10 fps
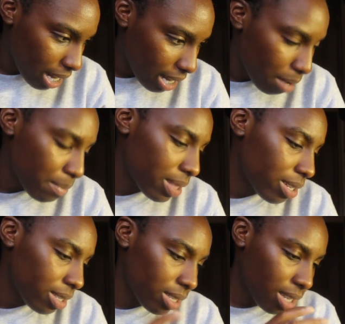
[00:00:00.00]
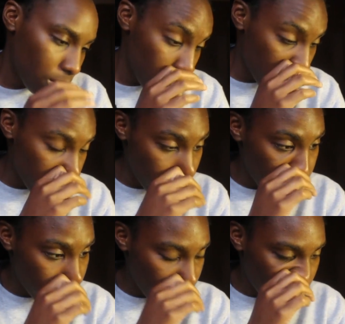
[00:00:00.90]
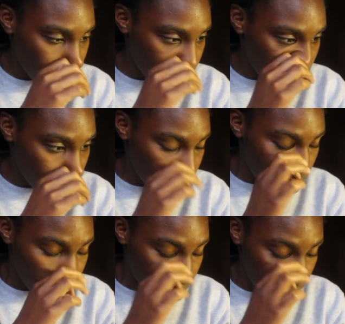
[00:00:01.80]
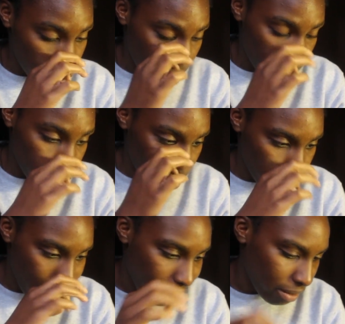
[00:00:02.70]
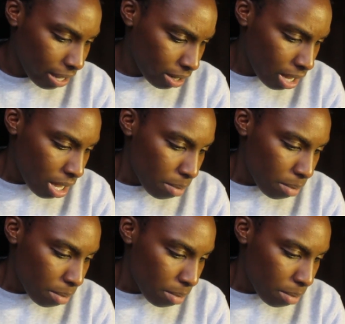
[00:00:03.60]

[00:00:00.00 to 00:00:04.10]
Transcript: like, I mean, there's this like one mermaid that's just dancing in the background,